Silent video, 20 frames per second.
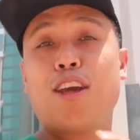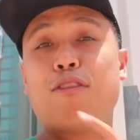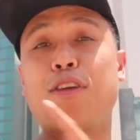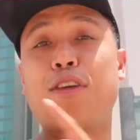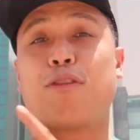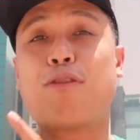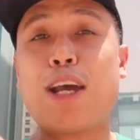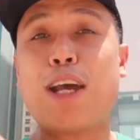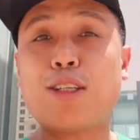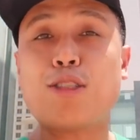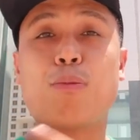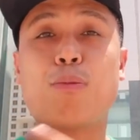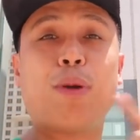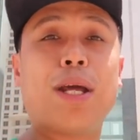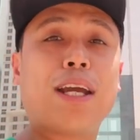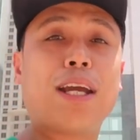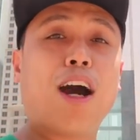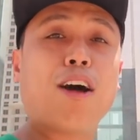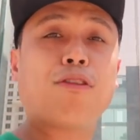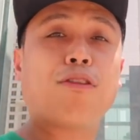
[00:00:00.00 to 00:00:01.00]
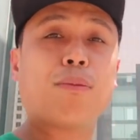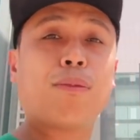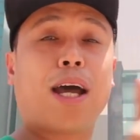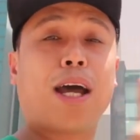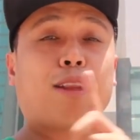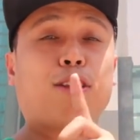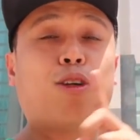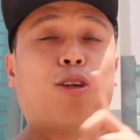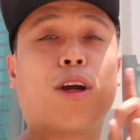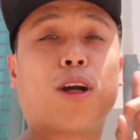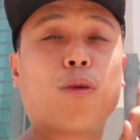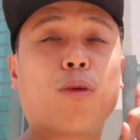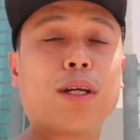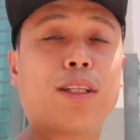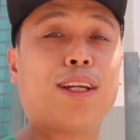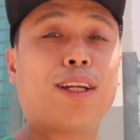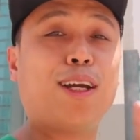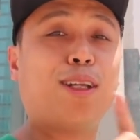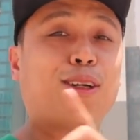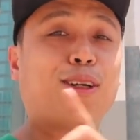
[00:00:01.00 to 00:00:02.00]
If it fails to break out from that, you're a
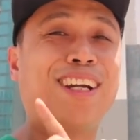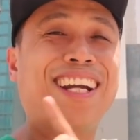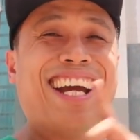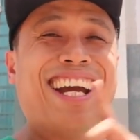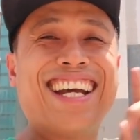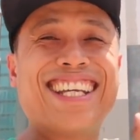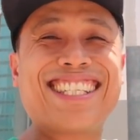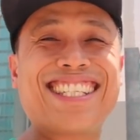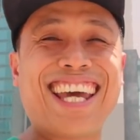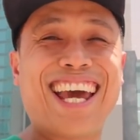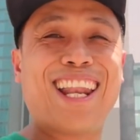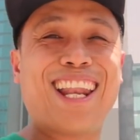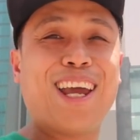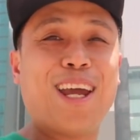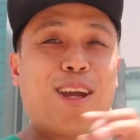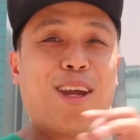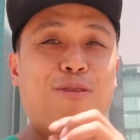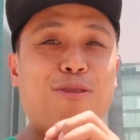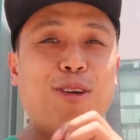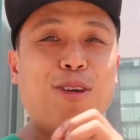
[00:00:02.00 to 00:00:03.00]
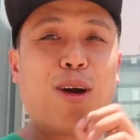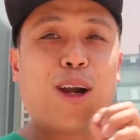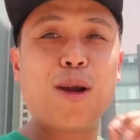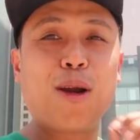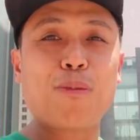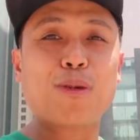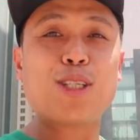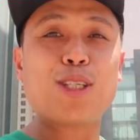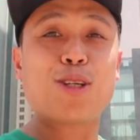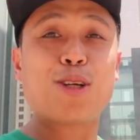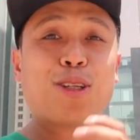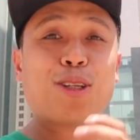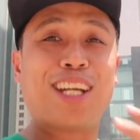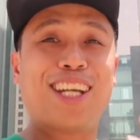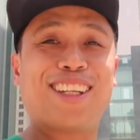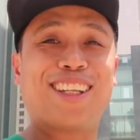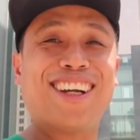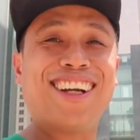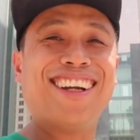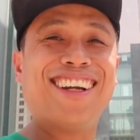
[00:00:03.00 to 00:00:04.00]
quick trader, sell. If you are a position
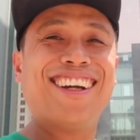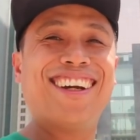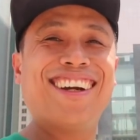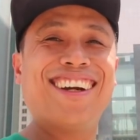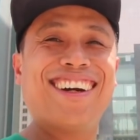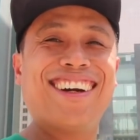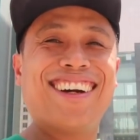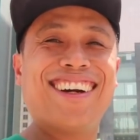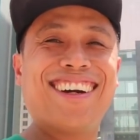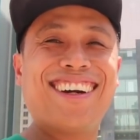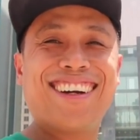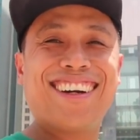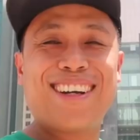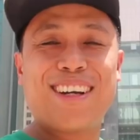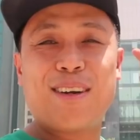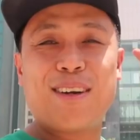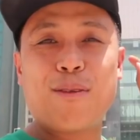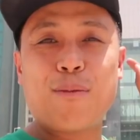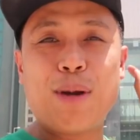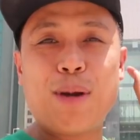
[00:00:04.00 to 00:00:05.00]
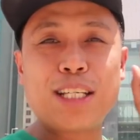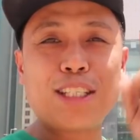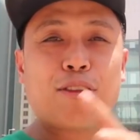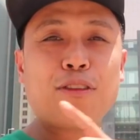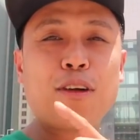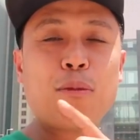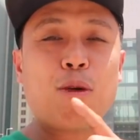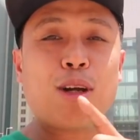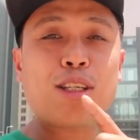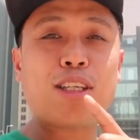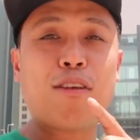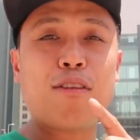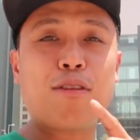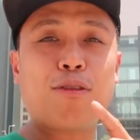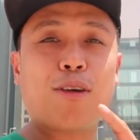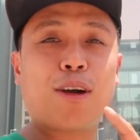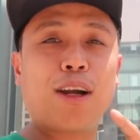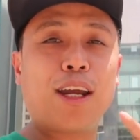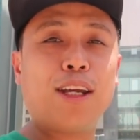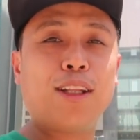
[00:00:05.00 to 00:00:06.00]
trader, breaks out from
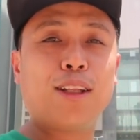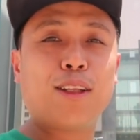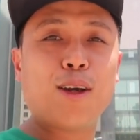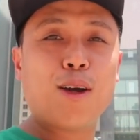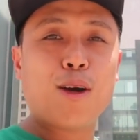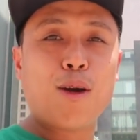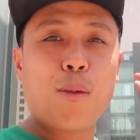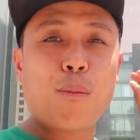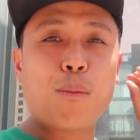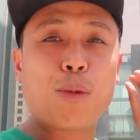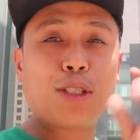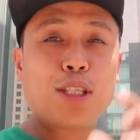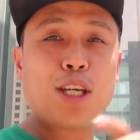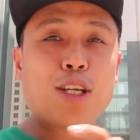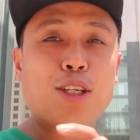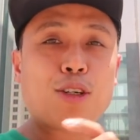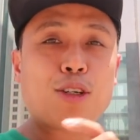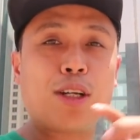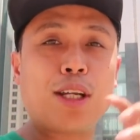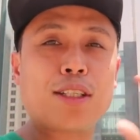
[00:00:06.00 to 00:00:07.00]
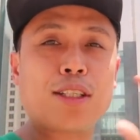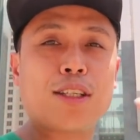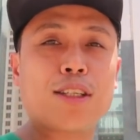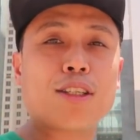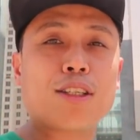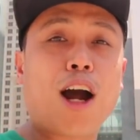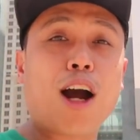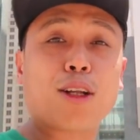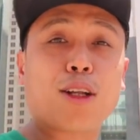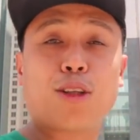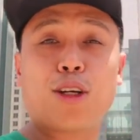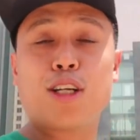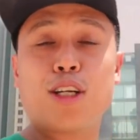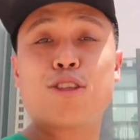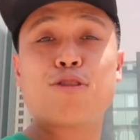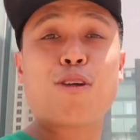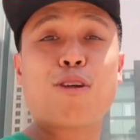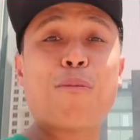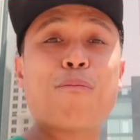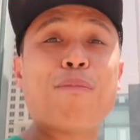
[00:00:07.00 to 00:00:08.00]
1748, position as the stock
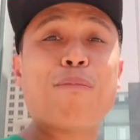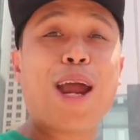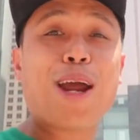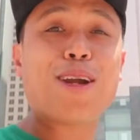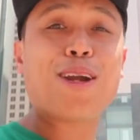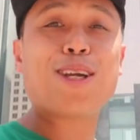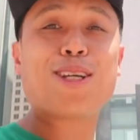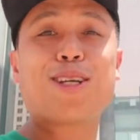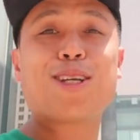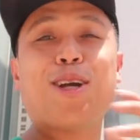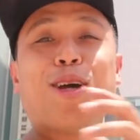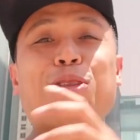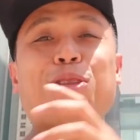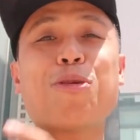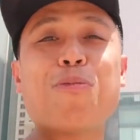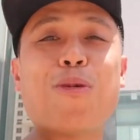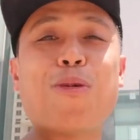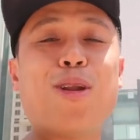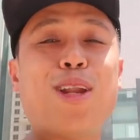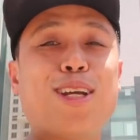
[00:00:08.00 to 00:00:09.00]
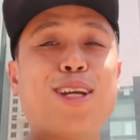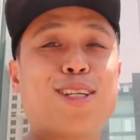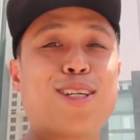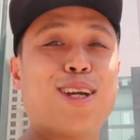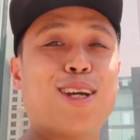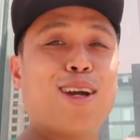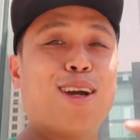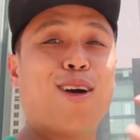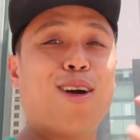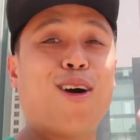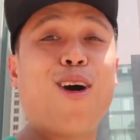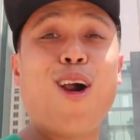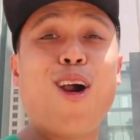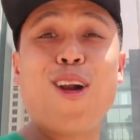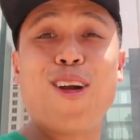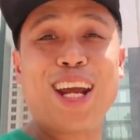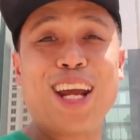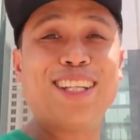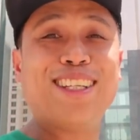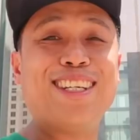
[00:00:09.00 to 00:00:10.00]
turns from bearish to bullish
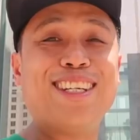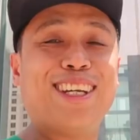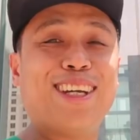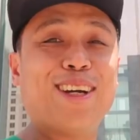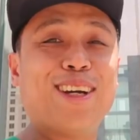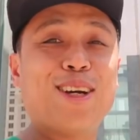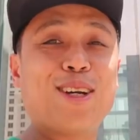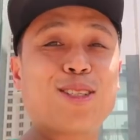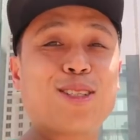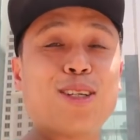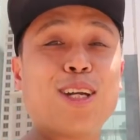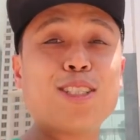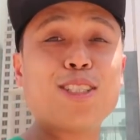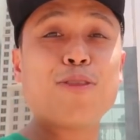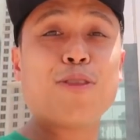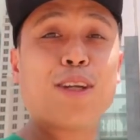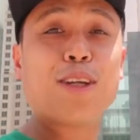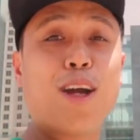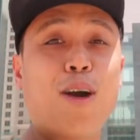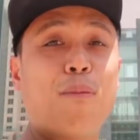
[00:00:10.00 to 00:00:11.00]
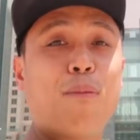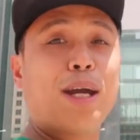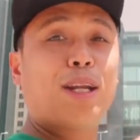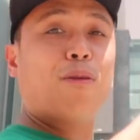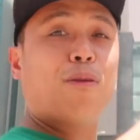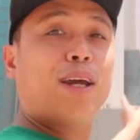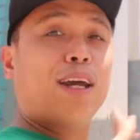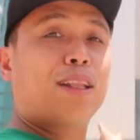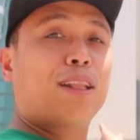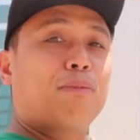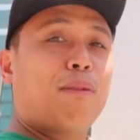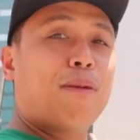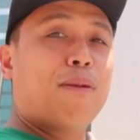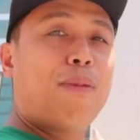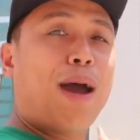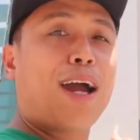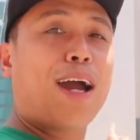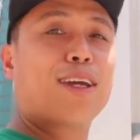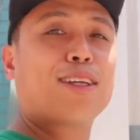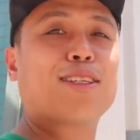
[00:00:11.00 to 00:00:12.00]
already. So that's it for now. By the way, at my
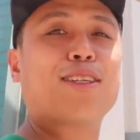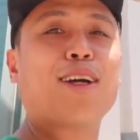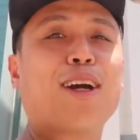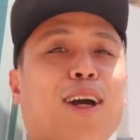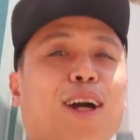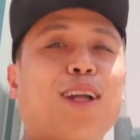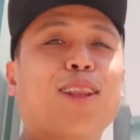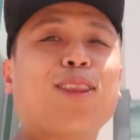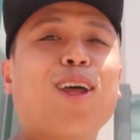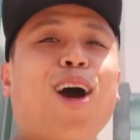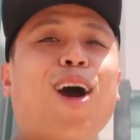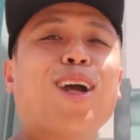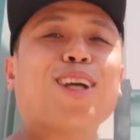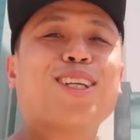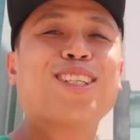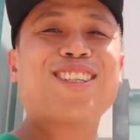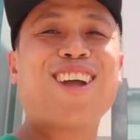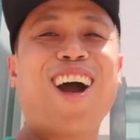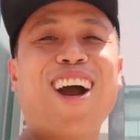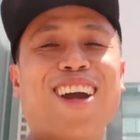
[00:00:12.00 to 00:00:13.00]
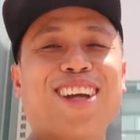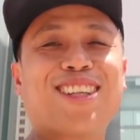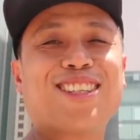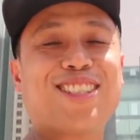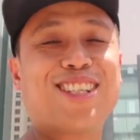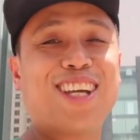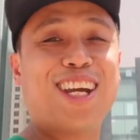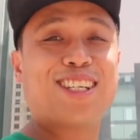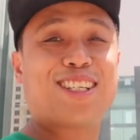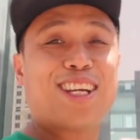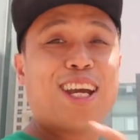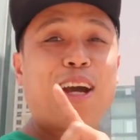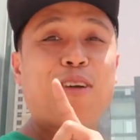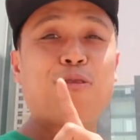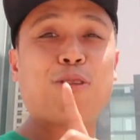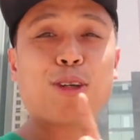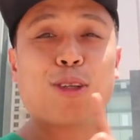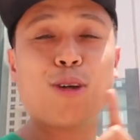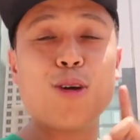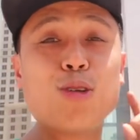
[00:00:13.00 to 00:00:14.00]
back is the Qatar Stock Exchange.
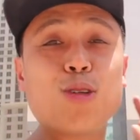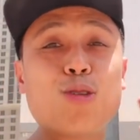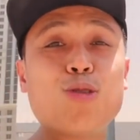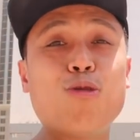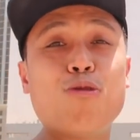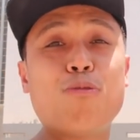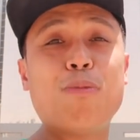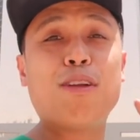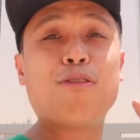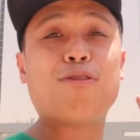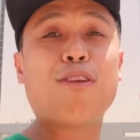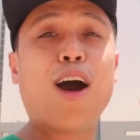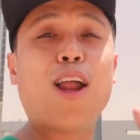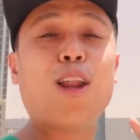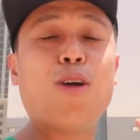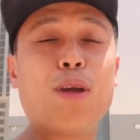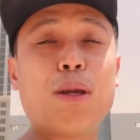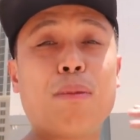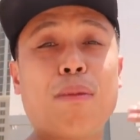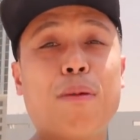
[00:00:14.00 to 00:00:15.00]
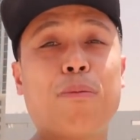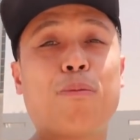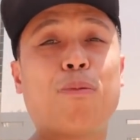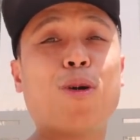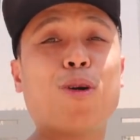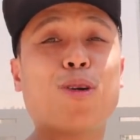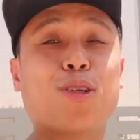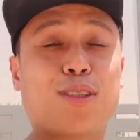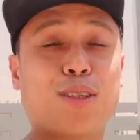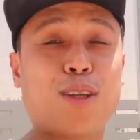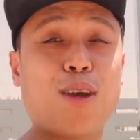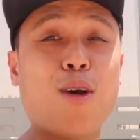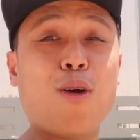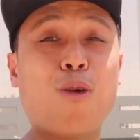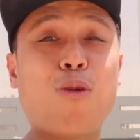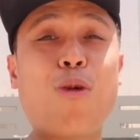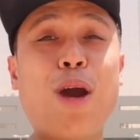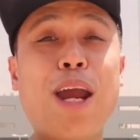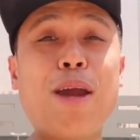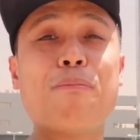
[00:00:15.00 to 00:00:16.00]
For those who've been following my posts
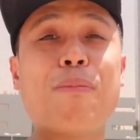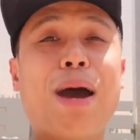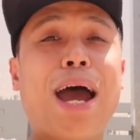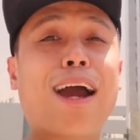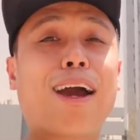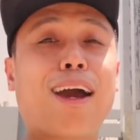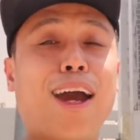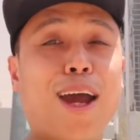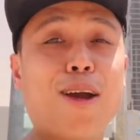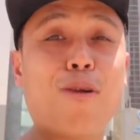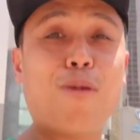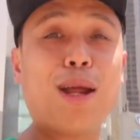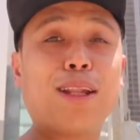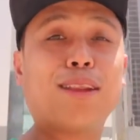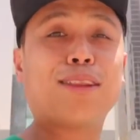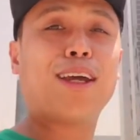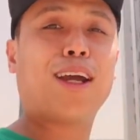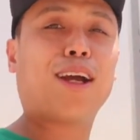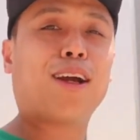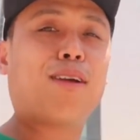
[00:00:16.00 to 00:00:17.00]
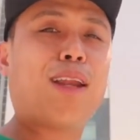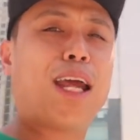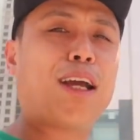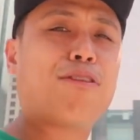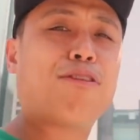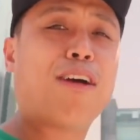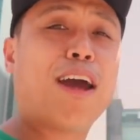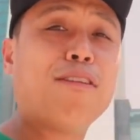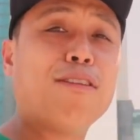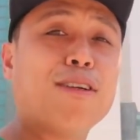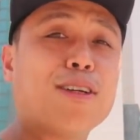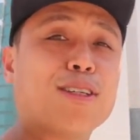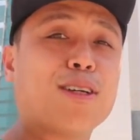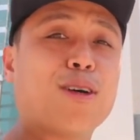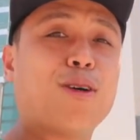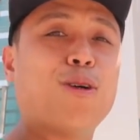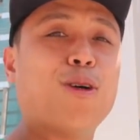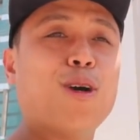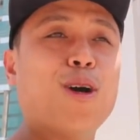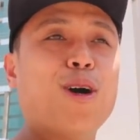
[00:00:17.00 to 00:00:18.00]
way back, I went there like five years
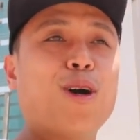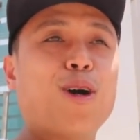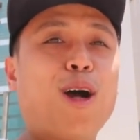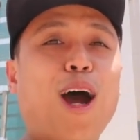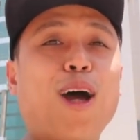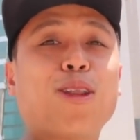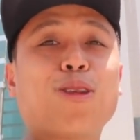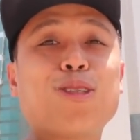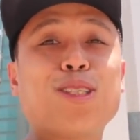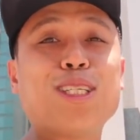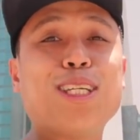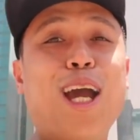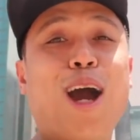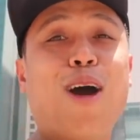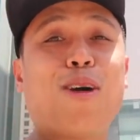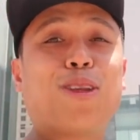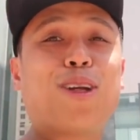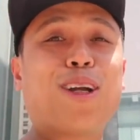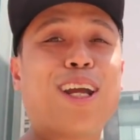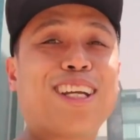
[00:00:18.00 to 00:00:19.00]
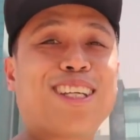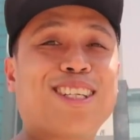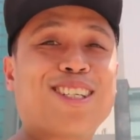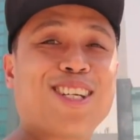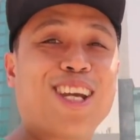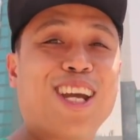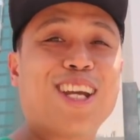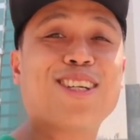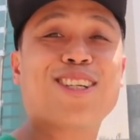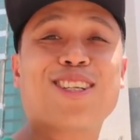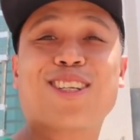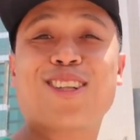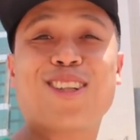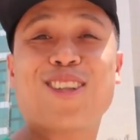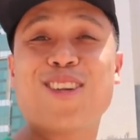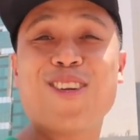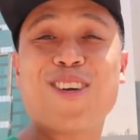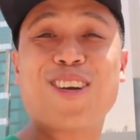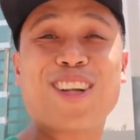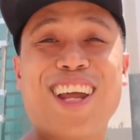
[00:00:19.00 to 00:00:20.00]
ago uh, to see how their exchange
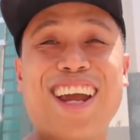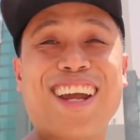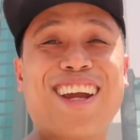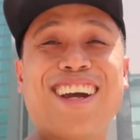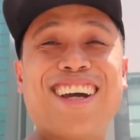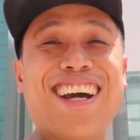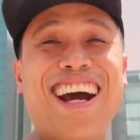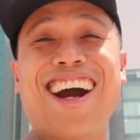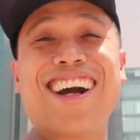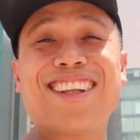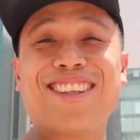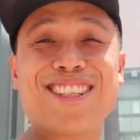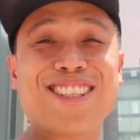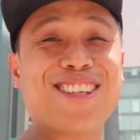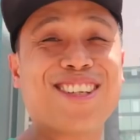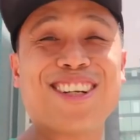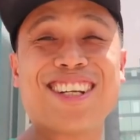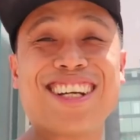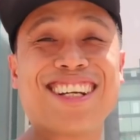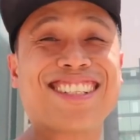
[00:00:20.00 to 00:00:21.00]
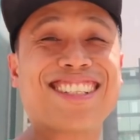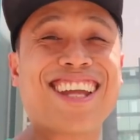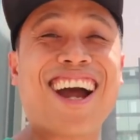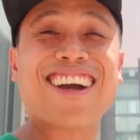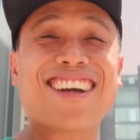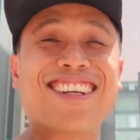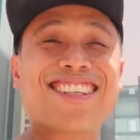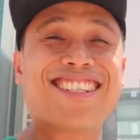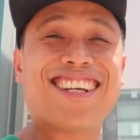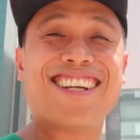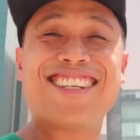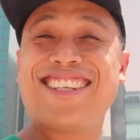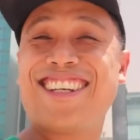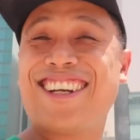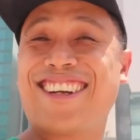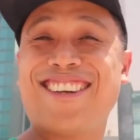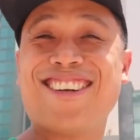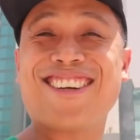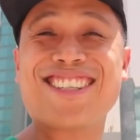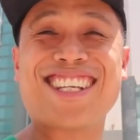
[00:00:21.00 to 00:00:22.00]
looked like, or uh, their stock exchange
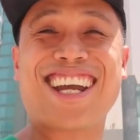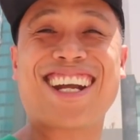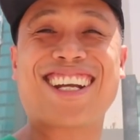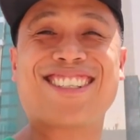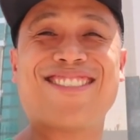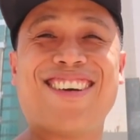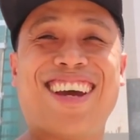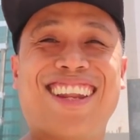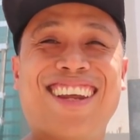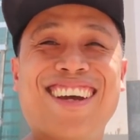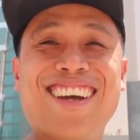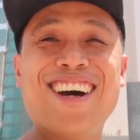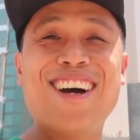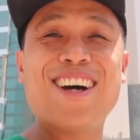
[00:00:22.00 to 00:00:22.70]
here looks like as well.